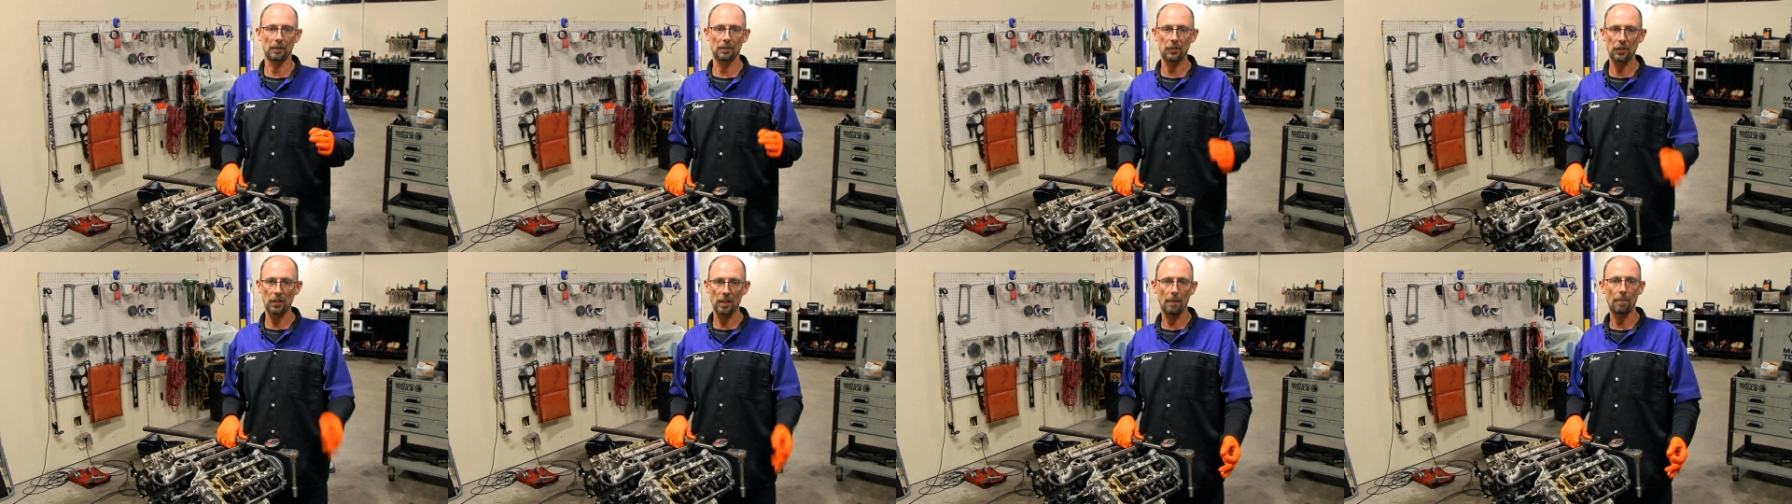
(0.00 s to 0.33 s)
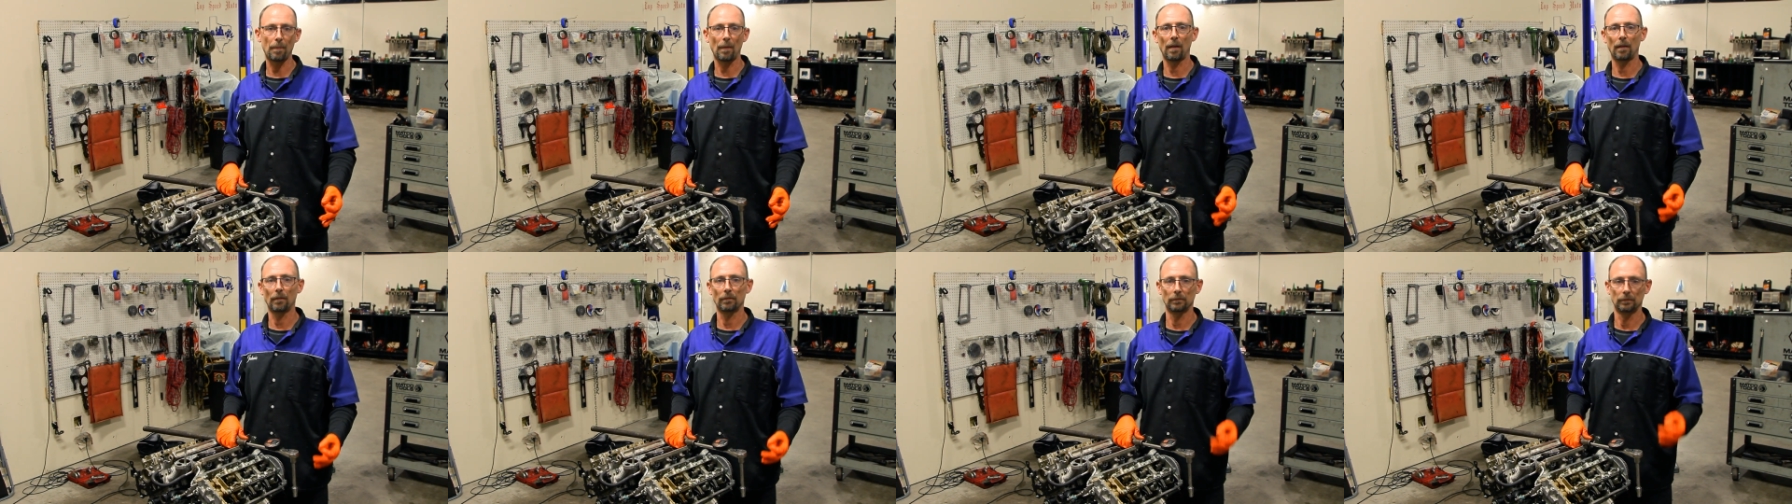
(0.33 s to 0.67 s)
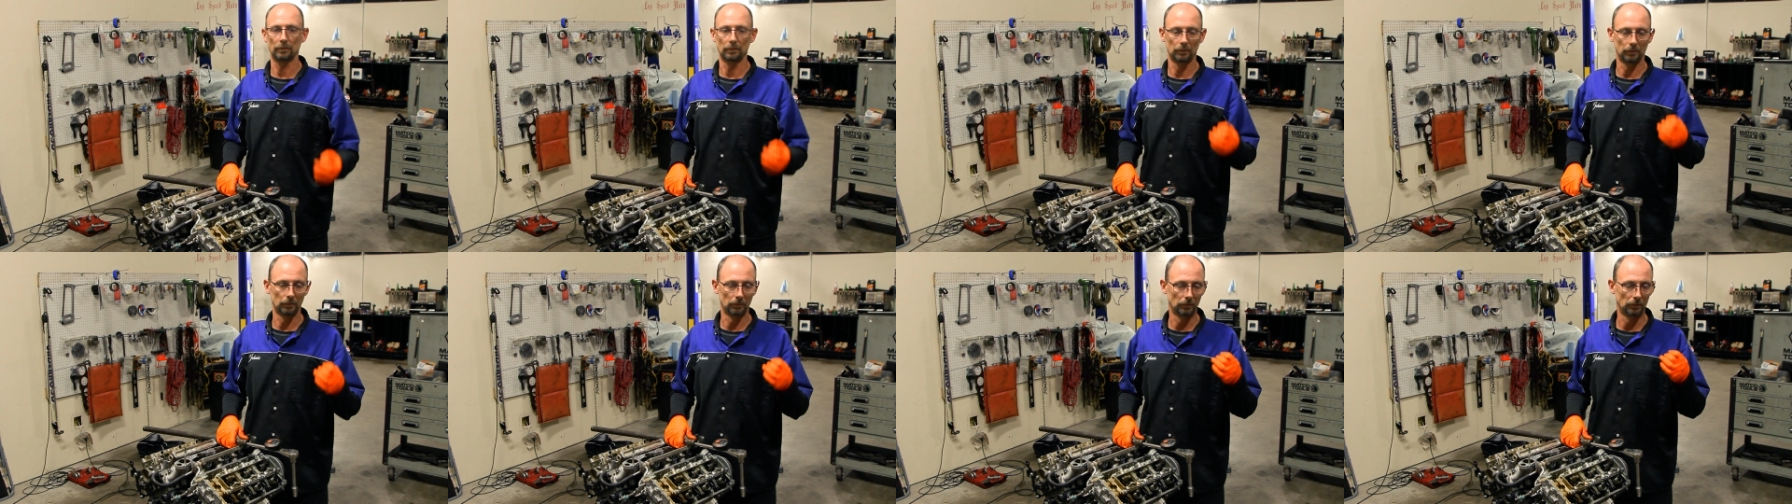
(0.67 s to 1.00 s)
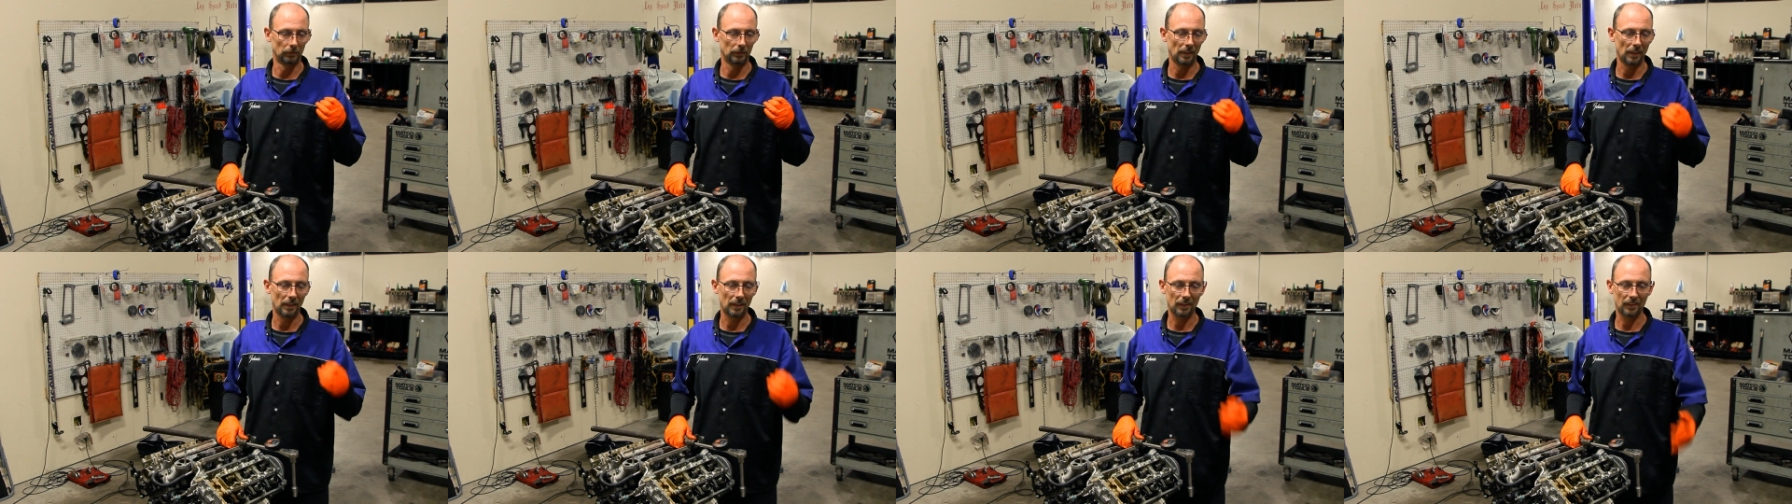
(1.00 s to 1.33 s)
the cheap
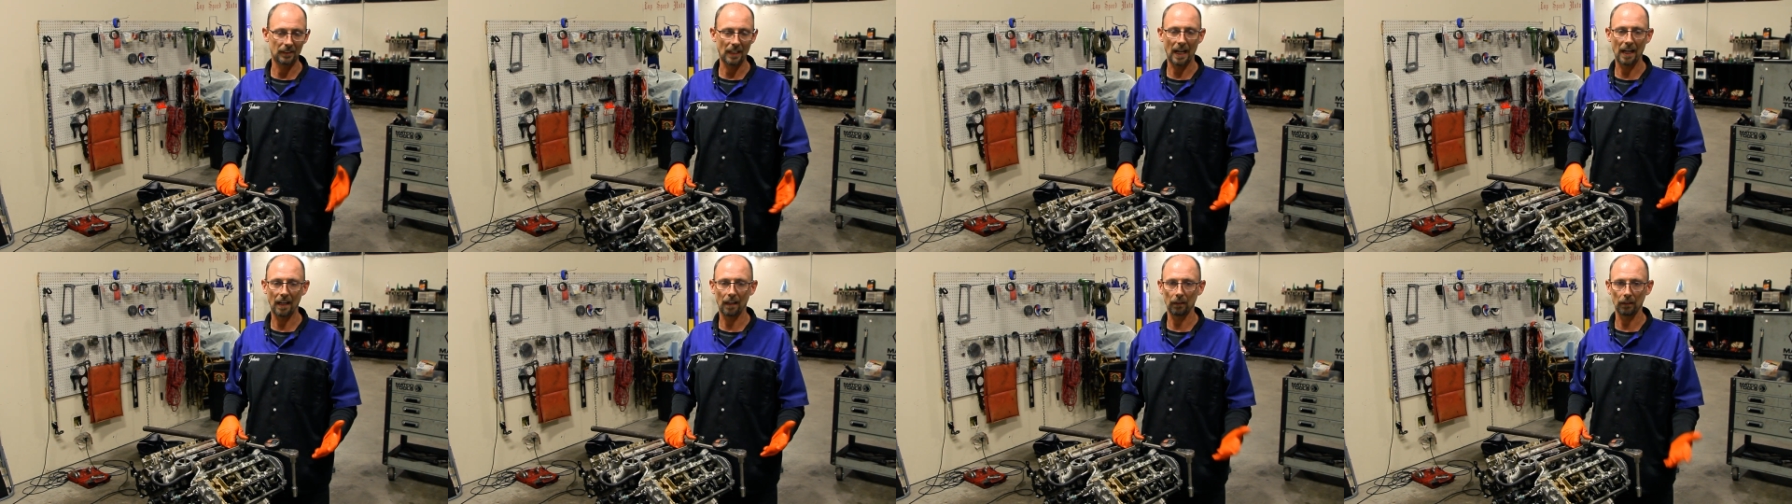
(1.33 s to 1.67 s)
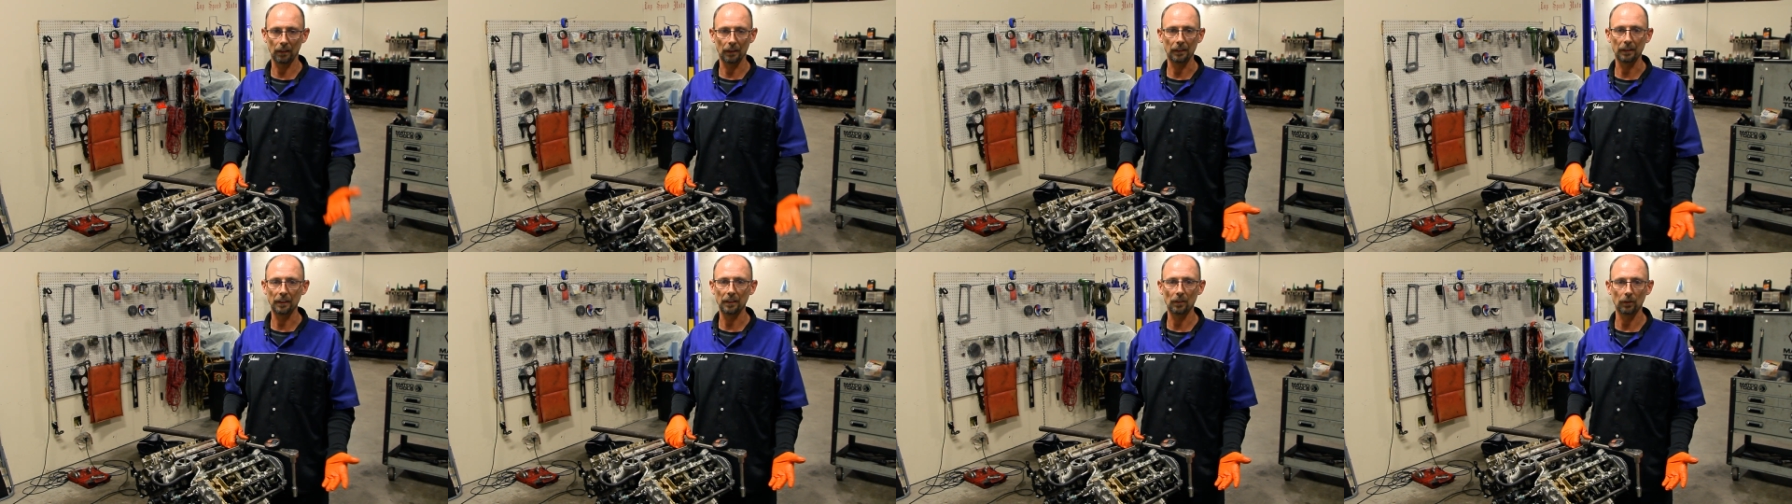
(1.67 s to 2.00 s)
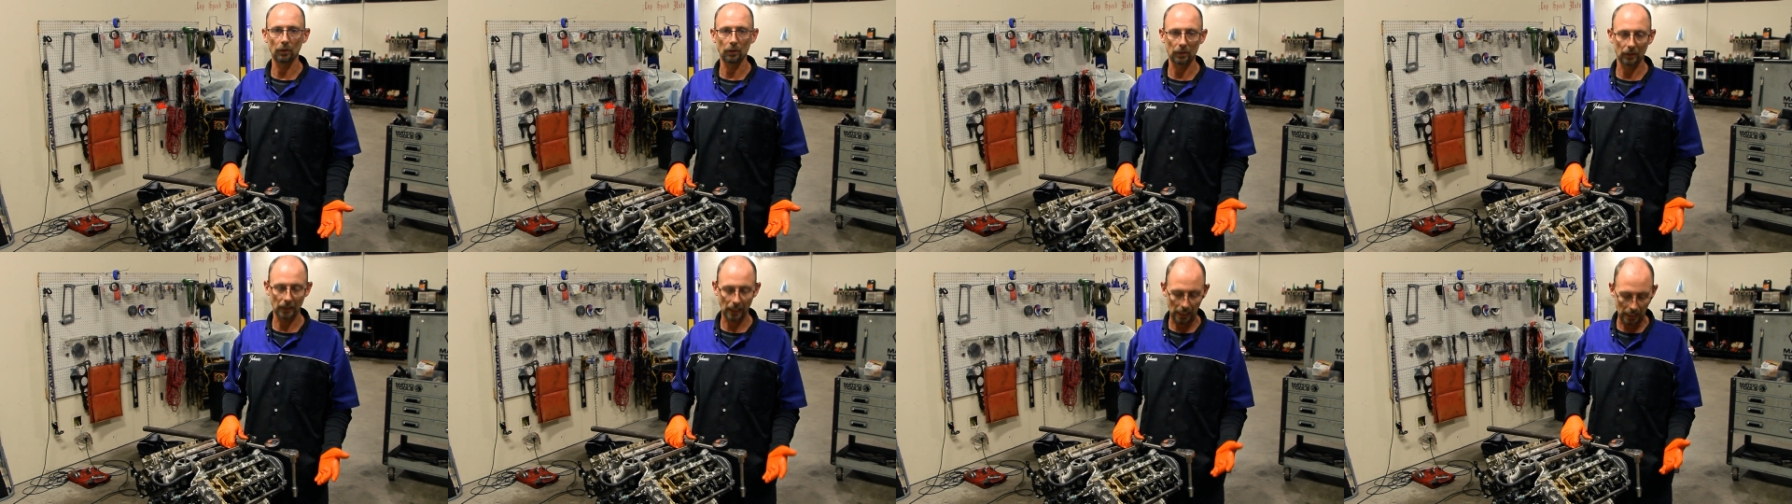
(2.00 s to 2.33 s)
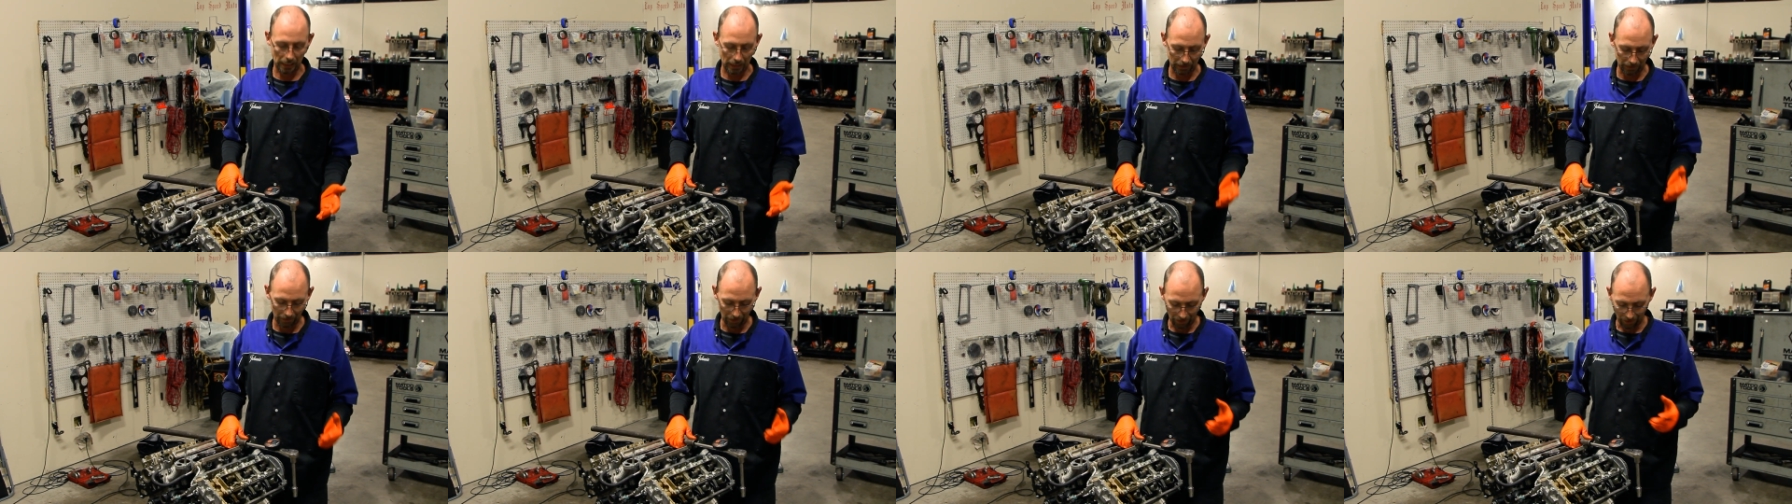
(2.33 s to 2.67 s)
dial and needle
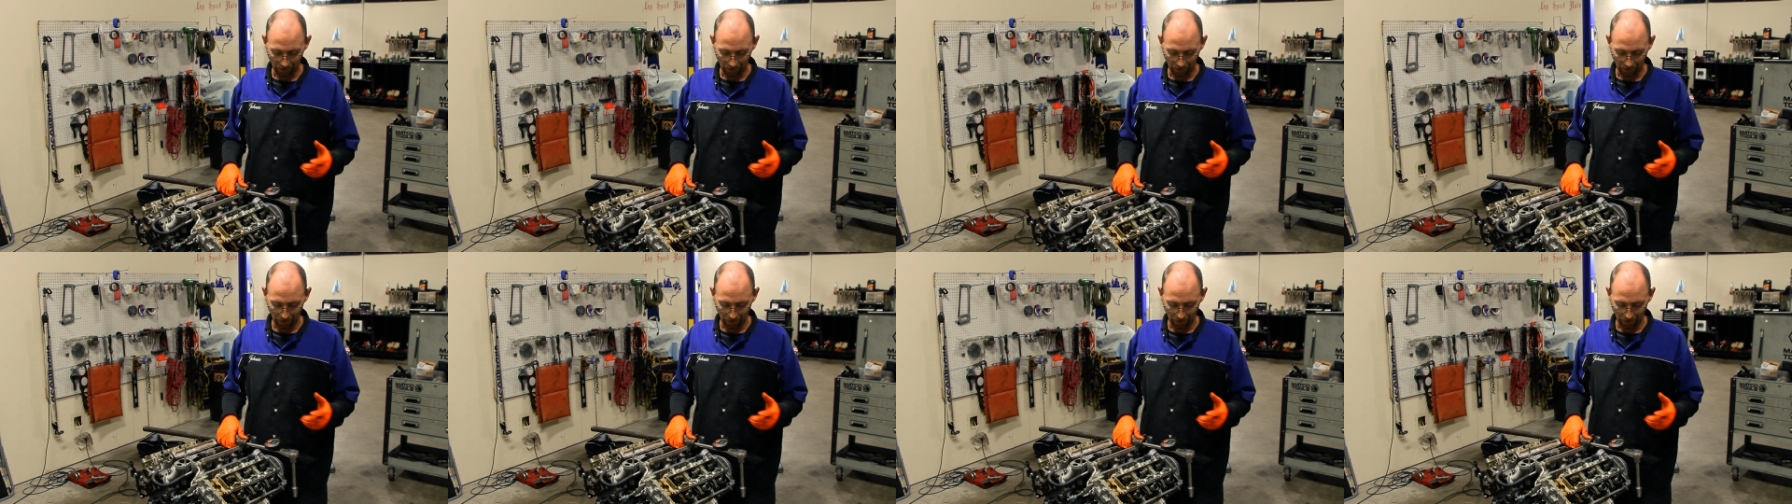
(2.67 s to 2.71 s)
kind.